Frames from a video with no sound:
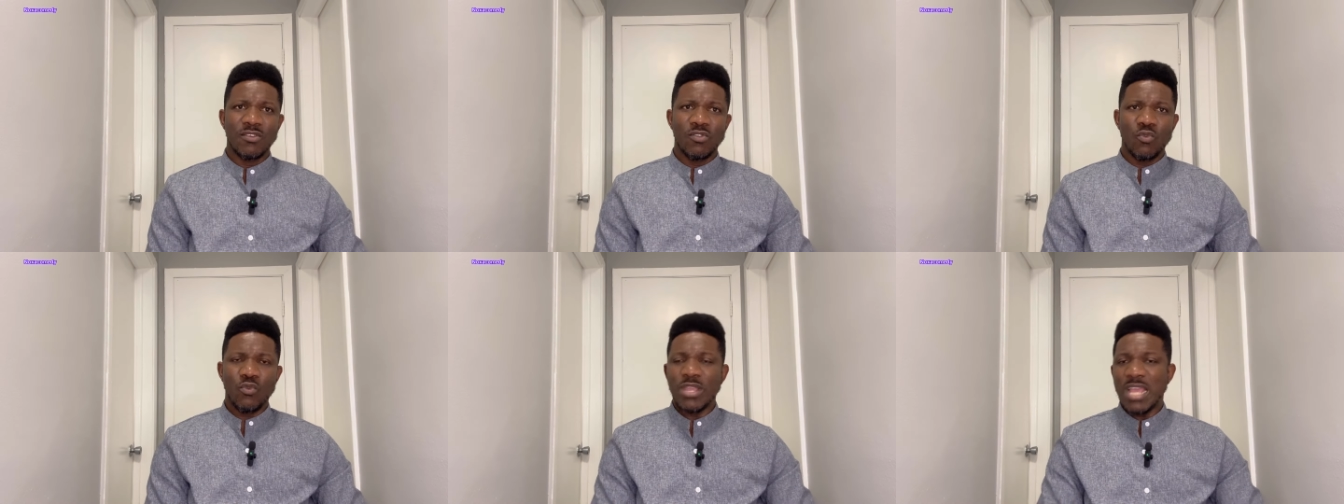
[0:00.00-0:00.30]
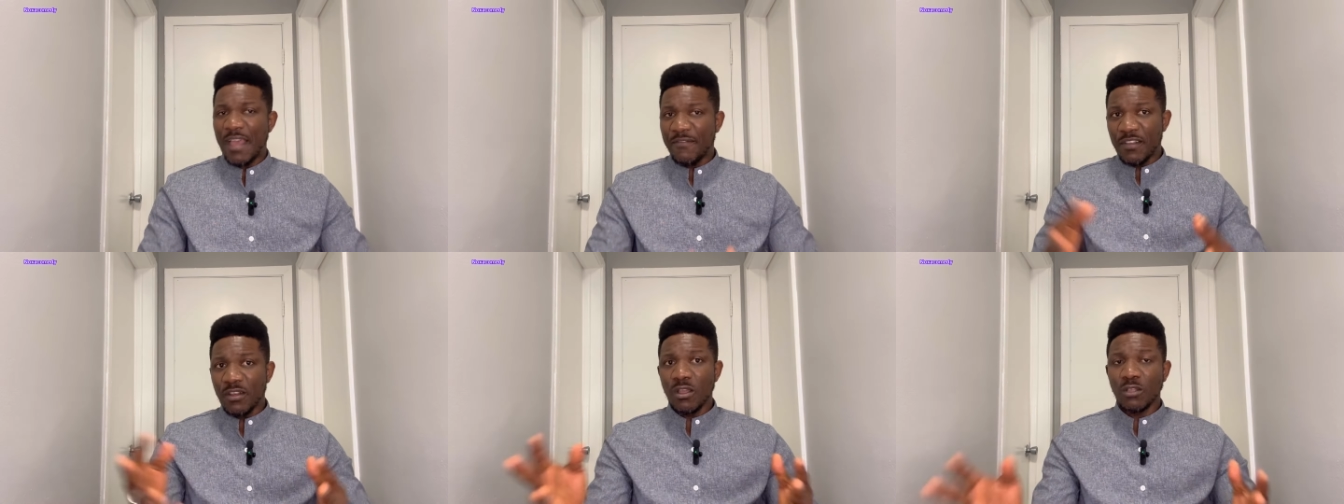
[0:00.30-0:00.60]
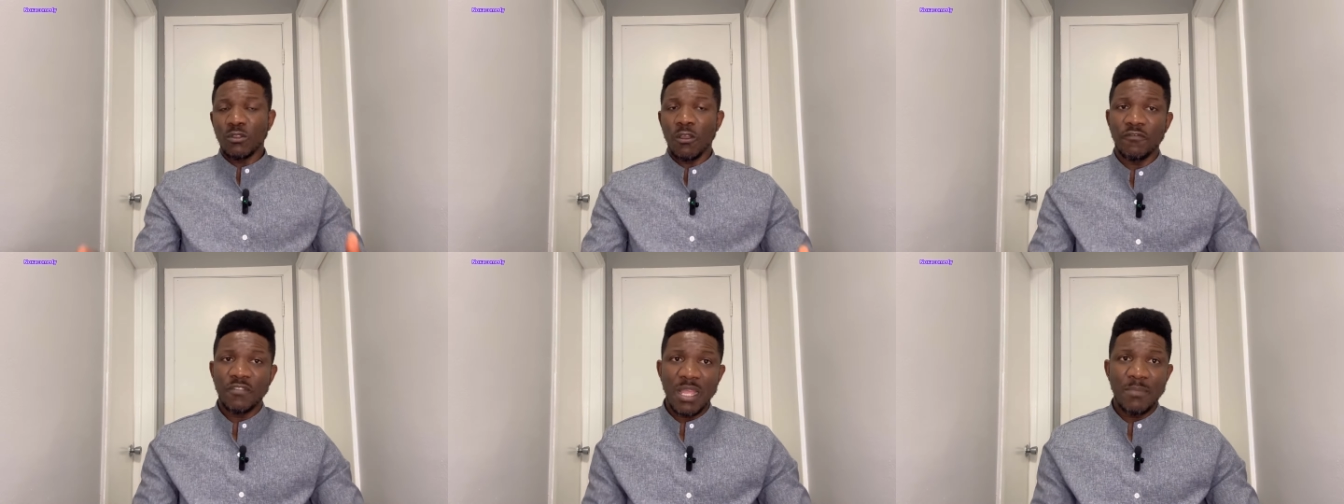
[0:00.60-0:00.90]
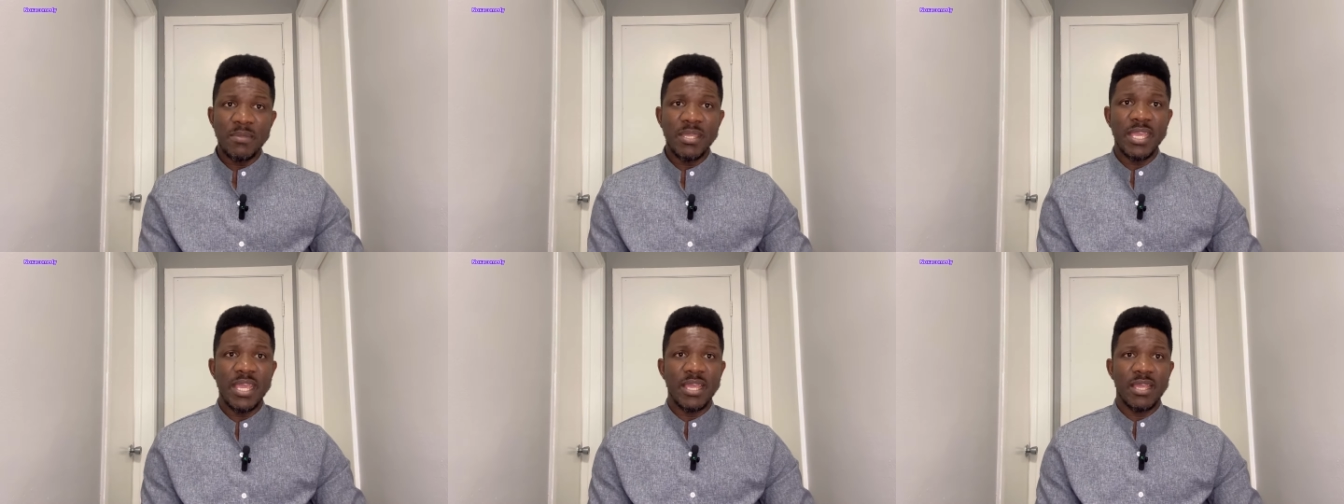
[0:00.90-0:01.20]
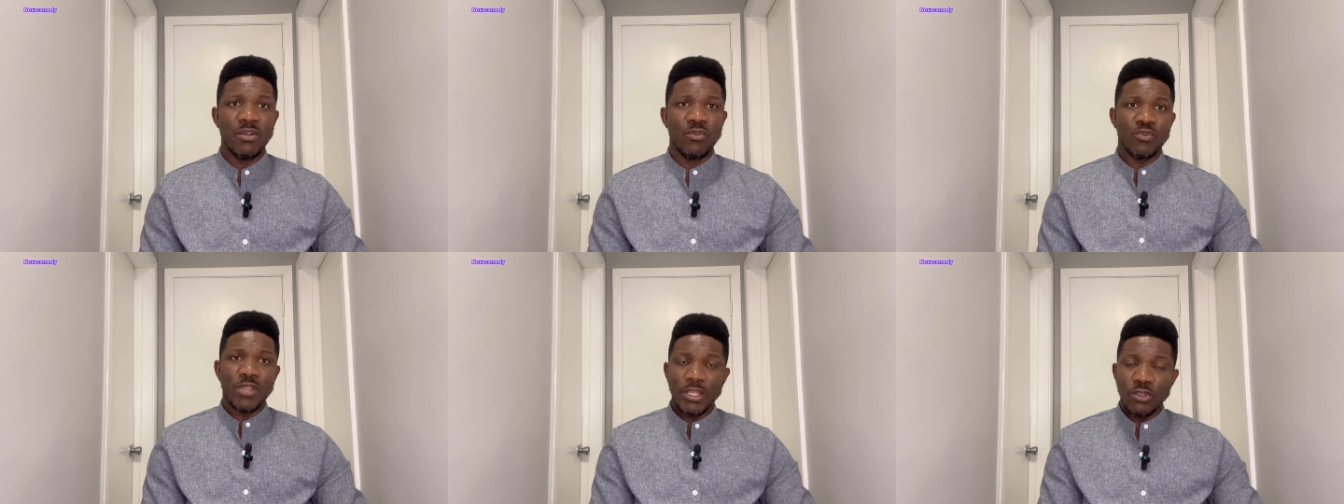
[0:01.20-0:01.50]
We have a lot of them here
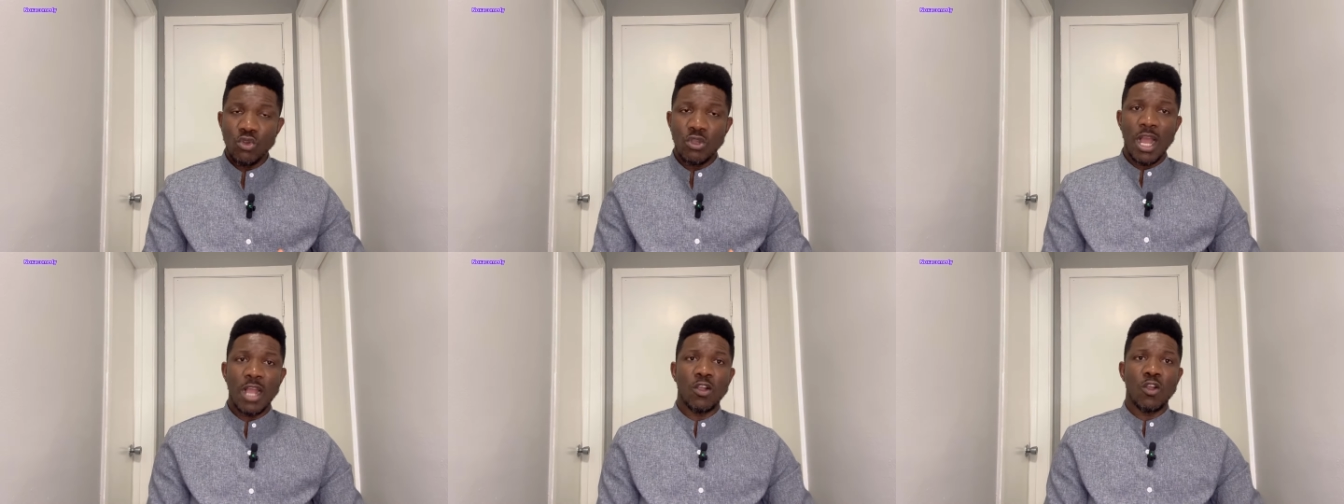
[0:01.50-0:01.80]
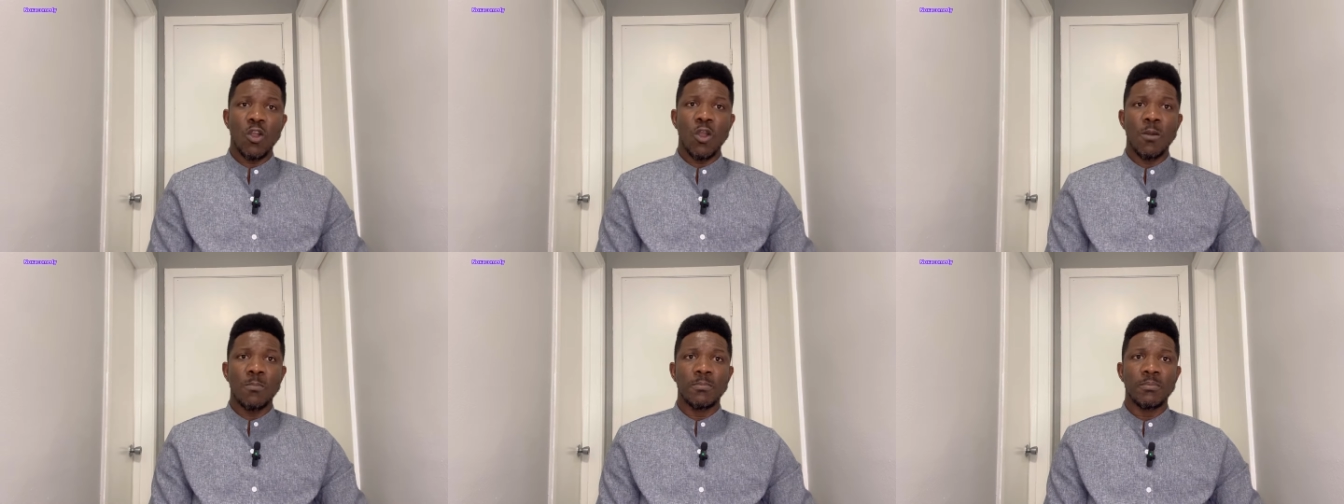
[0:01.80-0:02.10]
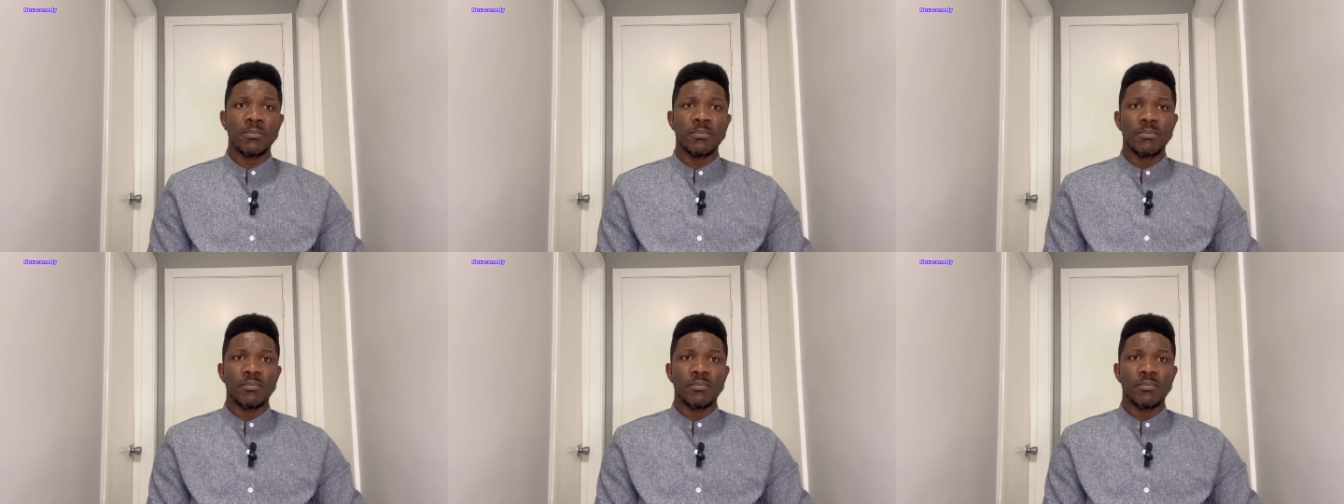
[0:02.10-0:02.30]
where you can come.